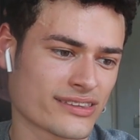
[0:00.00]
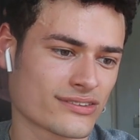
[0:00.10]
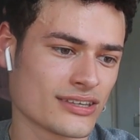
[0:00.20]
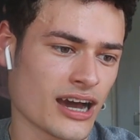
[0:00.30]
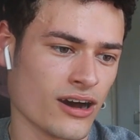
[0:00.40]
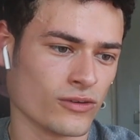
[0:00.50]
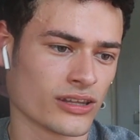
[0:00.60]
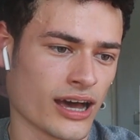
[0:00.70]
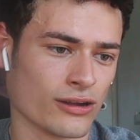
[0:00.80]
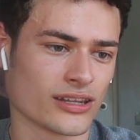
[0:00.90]
Let's see
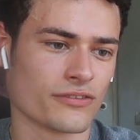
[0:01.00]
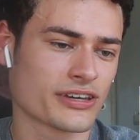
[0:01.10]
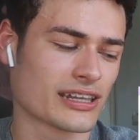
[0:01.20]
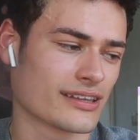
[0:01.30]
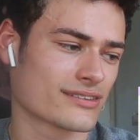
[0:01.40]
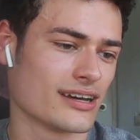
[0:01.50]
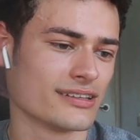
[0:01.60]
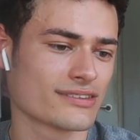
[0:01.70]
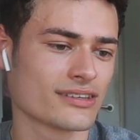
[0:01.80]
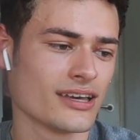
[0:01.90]
how Love Killa
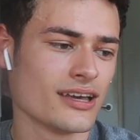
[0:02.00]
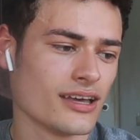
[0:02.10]
sounds.